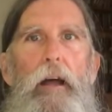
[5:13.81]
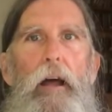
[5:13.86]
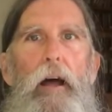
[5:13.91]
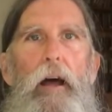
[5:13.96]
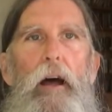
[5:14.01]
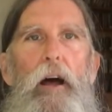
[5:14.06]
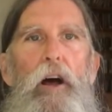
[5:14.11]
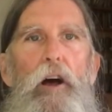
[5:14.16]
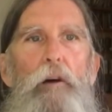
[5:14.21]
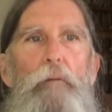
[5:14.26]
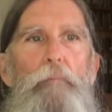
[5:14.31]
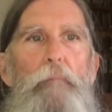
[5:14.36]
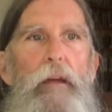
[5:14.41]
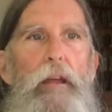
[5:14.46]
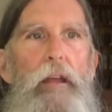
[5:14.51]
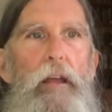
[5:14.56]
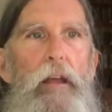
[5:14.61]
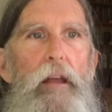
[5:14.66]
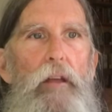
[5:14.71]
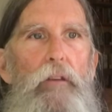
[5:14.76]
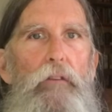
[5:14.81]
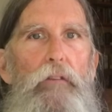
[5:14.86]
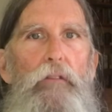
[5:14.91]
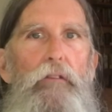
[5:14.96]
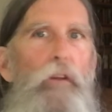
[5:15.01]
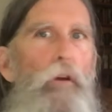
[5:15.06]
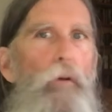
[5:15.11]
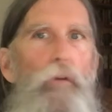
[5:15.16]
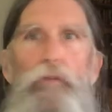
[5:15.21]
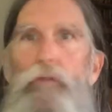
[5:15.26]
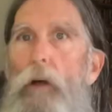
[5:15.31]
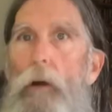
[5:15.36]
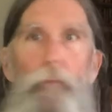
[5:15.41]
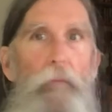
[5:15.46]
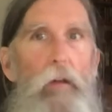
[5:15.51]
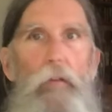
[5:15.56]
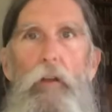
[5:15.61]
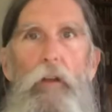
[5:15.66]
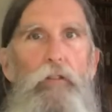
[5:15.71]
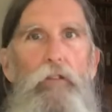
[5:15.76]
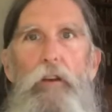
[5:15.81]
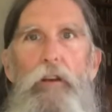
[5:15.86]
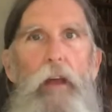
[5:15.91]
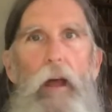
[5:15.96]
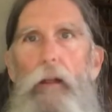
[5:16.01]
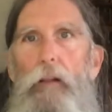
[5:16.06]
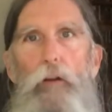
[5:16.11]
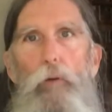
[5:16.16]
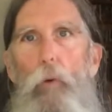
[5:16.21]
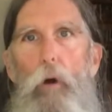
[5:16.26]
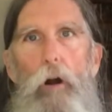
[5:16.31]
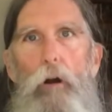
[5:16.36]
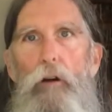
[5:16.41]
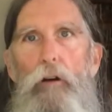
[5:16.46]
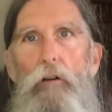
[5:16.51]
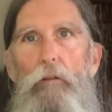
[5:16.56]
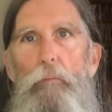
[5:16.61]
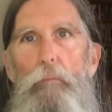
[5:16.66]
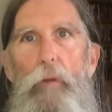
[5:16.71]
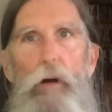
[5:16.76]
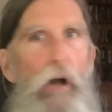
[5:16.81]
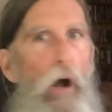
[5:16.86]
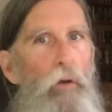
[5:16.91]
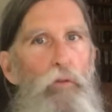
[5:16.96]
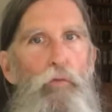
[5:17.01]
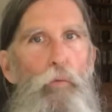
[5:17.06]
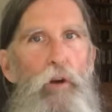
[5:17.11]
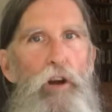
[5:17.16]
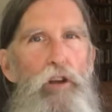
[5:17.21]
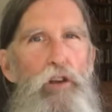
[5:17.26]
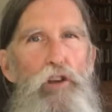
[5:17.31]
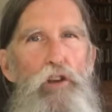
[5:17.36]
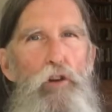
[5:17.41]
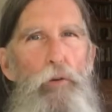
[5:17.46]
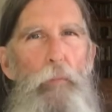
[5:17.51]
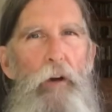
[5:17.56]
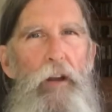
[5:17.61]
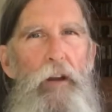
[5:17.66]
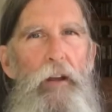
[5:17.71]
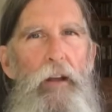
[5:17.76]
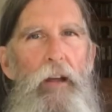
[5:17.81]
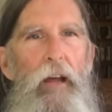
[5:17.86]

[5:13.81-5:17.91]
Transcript: um, it's still something that's a daily work because we're human.